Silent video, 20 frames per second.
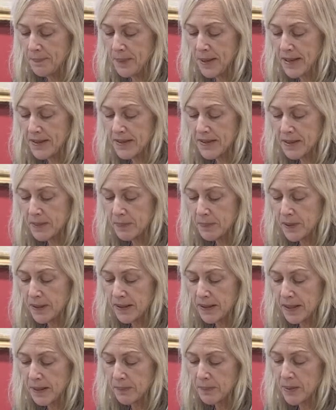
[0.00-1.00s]
Past the
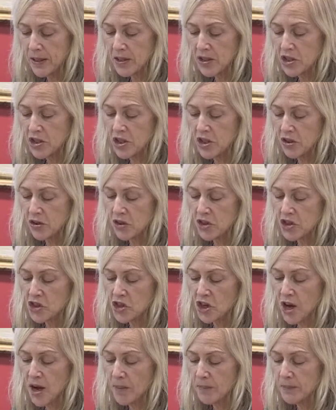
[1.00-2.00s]
picnic bench near the
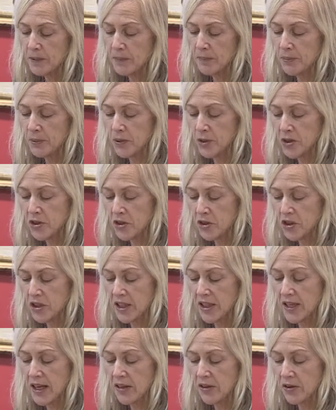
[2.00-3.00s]
shop, the boys are
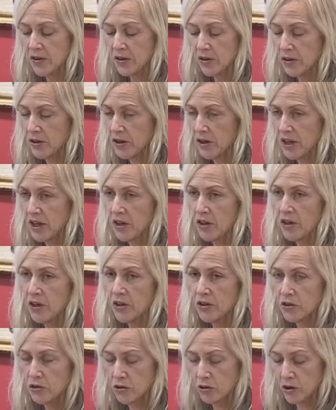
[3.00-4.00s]
together, they're
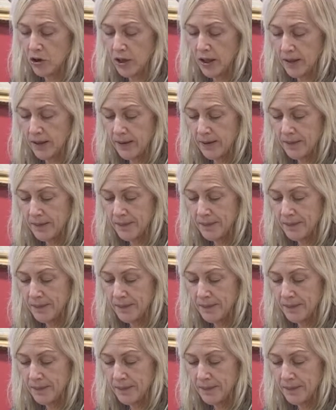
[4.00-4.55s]
drawing.